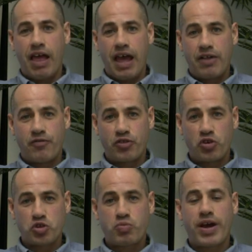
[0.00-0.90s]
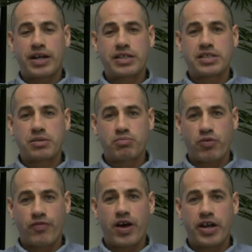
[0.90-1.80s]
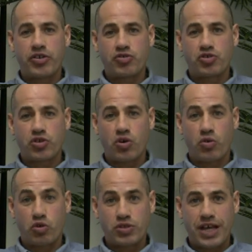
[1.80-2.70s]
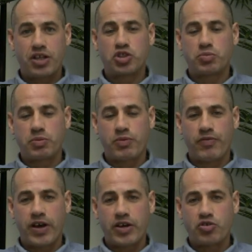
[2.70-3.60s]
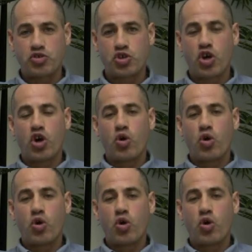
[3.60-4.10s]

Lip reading: and for those practicing providers or those eligible providers